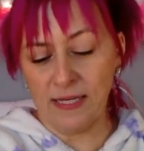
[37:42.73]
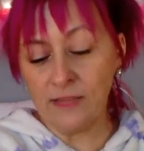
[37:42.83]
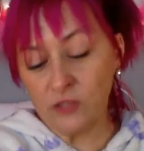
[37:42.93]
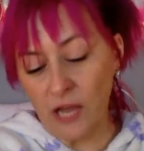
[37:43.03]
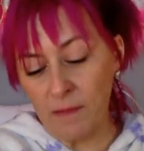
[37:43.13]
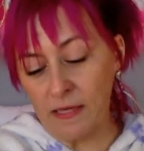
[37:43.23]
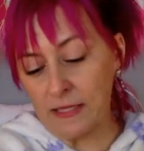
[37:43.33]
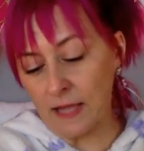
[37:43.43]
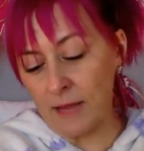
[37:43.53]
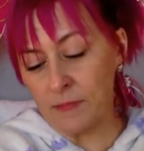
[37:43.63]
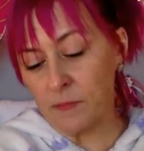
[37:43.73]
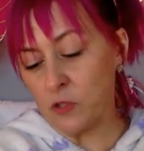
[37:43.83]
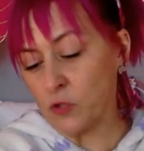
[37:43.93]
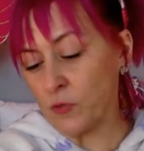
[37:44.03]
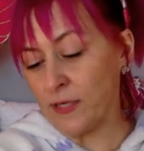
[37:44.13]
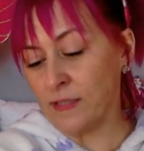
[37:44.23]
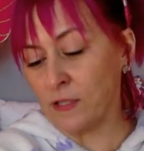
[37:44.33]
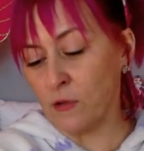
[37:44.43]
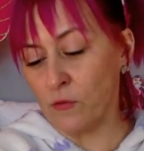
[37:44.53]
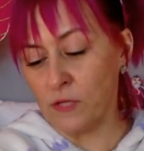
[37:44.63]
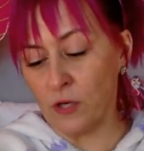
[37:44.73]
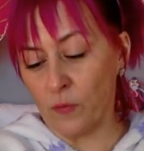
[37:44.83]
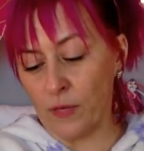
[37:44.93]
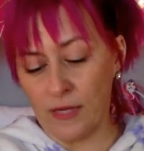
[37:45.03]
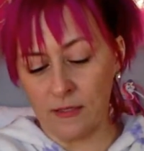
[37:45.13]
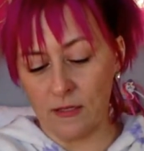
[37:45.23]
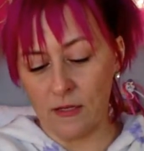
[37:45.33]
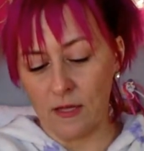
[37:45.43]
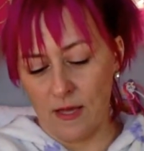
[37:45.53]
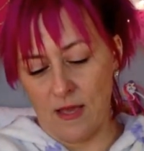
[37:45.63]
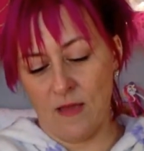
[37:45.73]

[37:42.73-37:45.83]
But each time he climbed up the trees clothed in green,